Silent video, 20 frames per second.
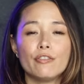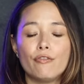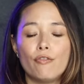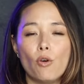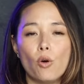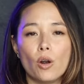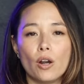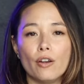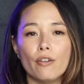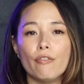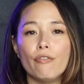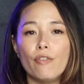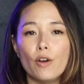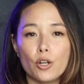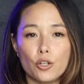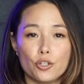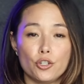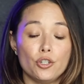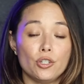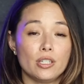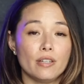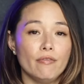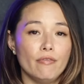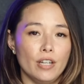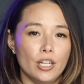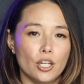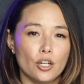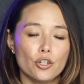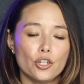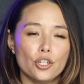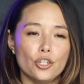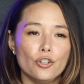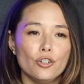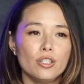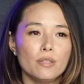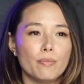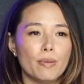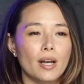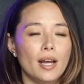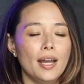for photo shoots and video
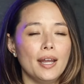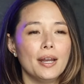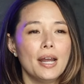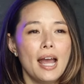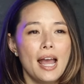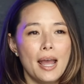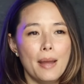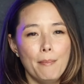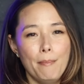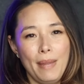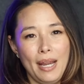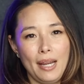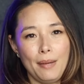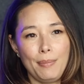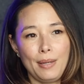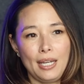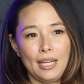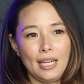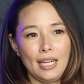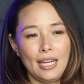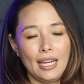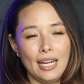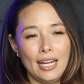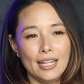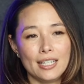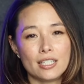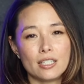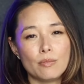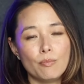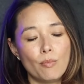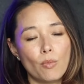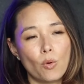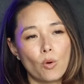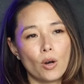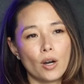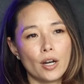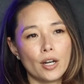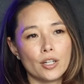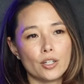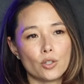shoots, but maybe it's
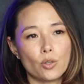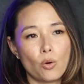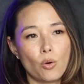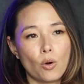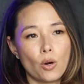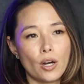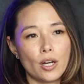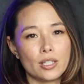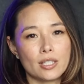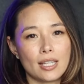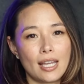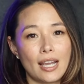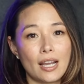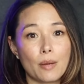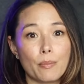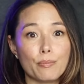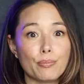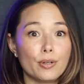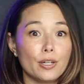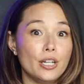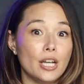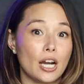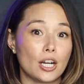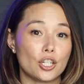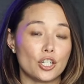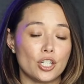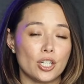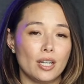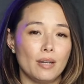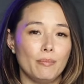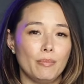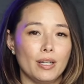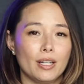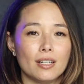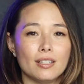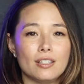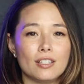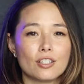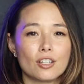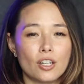more towards like production
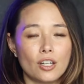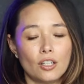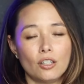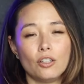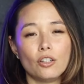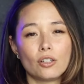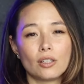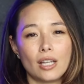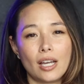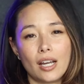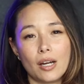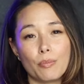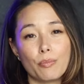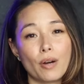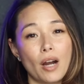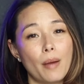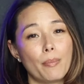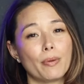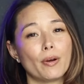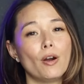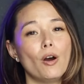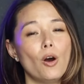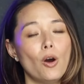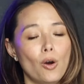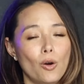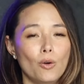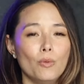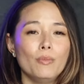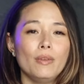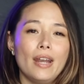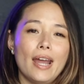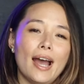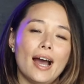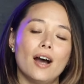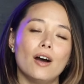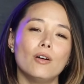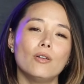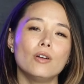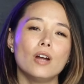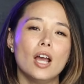because it's going to look like a proper home
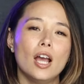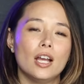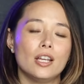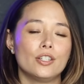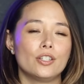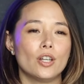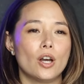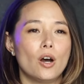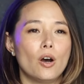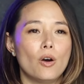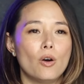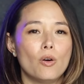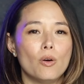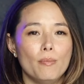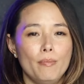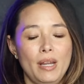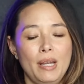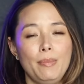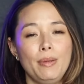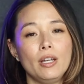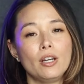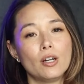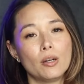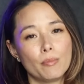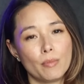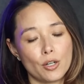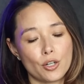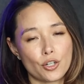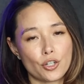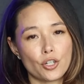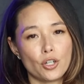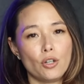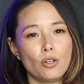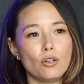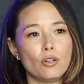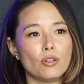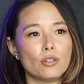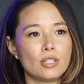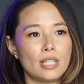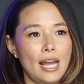now. So maybe
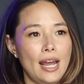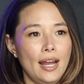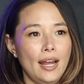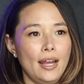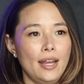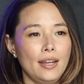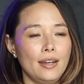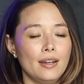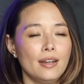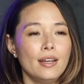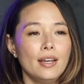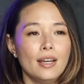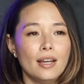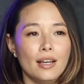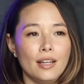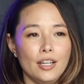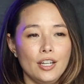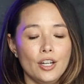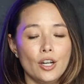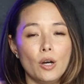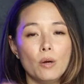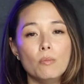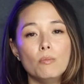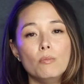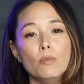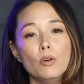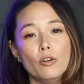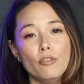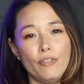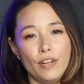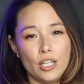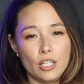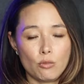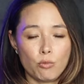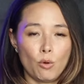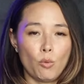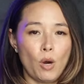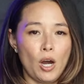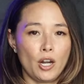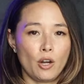commercials and movies
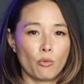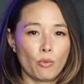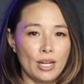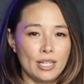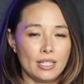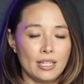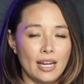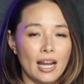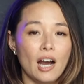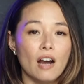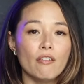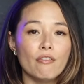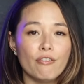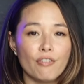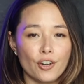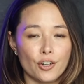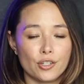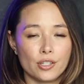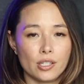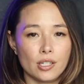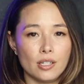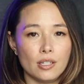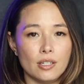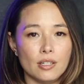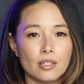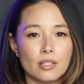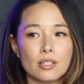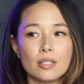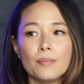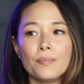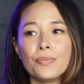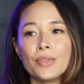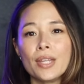will want to rent it out versus